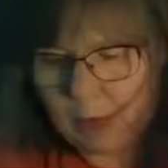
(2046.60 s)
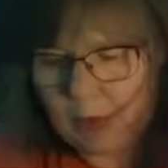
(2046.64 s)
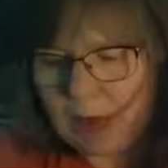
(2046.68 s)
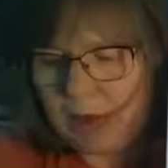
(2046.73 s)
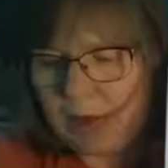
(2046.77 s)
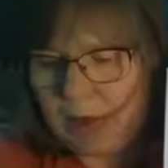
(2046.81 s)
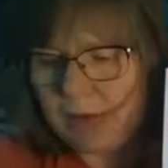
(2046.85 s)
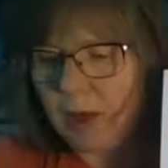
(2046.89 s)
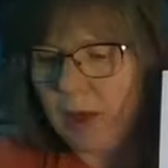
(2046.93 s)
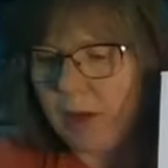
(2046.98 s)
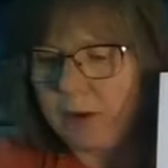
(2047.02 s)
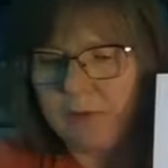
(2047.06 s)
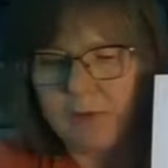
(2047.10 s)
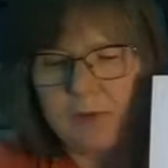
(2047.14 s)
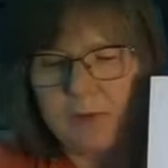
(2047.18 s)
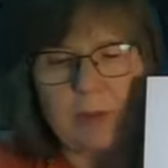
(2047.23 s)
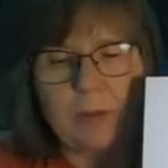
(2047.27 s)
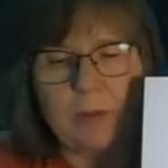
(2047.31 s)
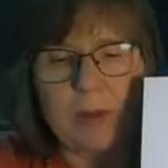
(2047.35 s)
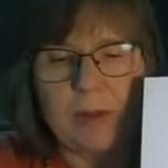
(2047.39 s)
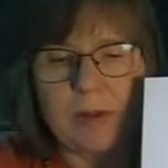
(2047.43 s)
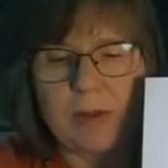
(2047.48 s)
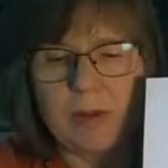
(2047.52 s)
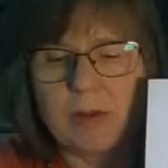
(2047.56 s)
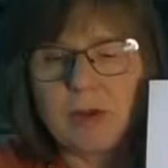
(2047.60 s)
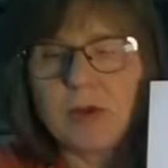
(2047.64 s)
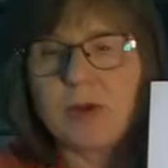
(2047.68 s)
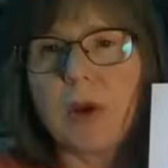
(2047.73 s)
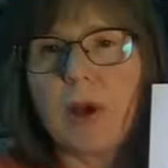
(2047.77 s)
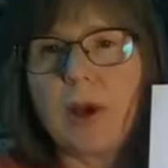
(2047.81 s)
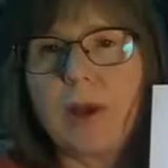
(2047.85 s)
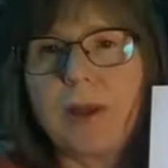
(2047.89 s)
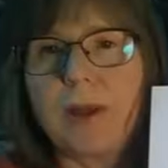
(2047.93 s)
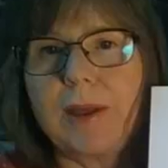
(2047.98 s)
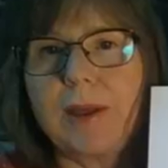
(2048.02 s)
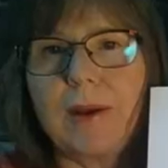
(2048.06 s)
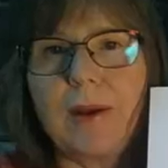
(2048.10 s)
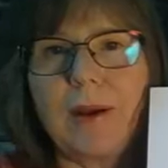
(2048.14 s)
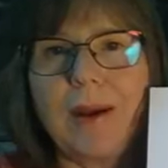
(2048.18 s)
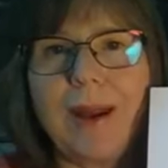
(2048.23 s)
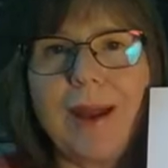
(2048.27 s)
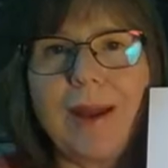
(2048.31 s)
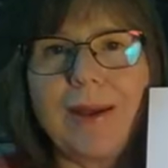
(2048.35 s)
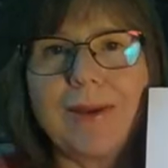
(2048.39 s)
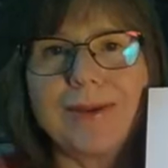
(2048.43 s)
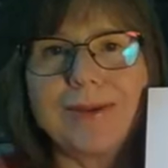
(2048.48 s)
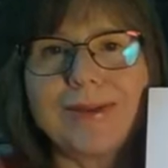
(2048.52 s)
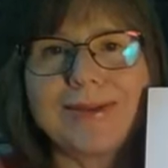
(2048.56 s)
We have a lot of fun with drawing in our
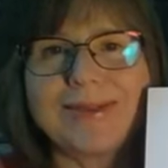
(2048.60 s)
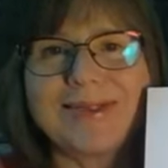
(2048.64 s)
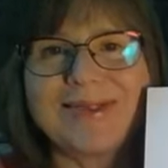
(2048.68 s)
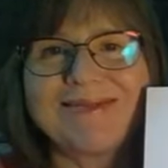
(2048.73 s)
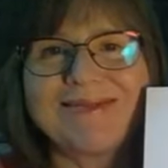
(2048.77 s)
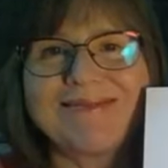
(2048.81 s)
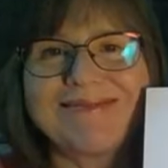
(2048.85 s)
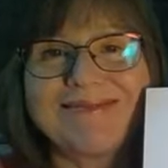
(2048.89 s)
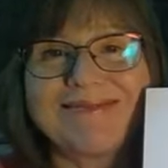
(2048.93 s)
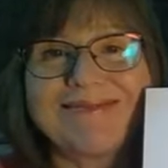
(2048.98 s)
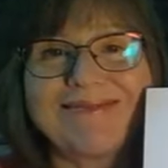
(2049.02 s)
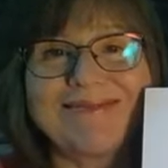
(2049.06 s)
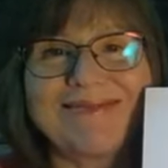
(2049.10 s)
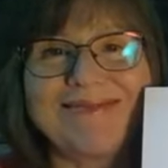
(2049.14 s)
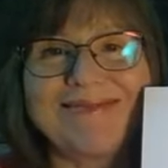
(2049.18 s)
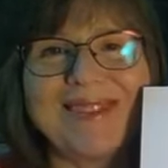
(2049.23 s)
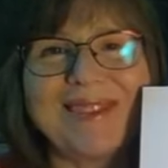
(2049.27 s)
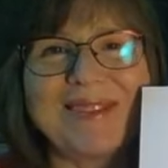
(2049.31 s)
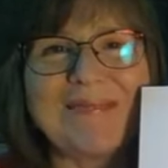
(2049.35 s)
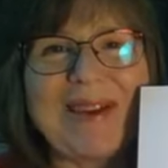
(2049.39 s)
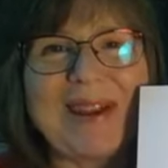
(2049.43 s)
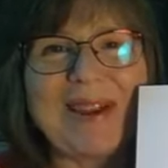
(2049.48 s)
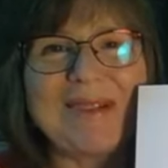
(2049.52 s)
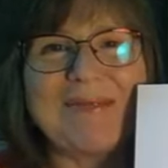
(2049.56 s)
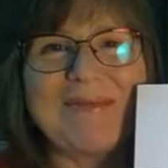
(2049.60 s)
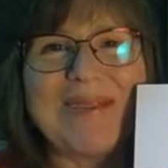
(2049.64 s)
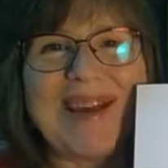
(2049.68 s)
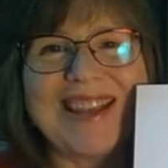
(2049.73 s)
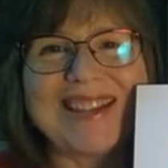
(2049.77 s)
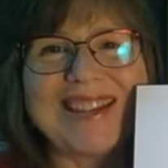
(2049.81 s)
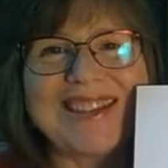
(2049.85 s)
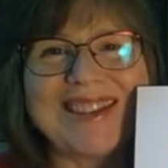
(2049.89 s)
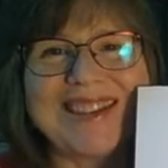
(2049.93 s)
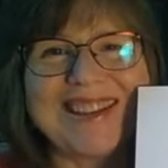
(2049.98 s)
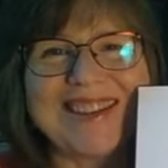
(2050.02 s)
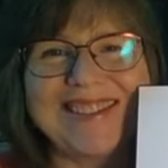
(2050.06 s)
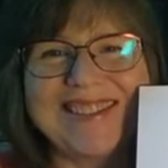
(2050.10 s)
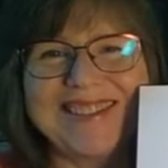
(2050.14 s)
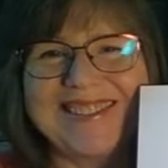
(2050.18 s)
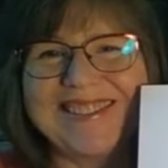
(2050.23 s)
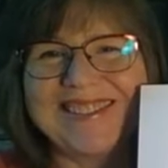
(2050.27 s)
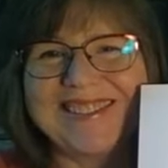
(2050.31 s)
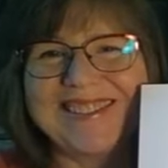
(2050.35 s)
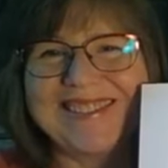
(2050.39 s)
house, you might imagine.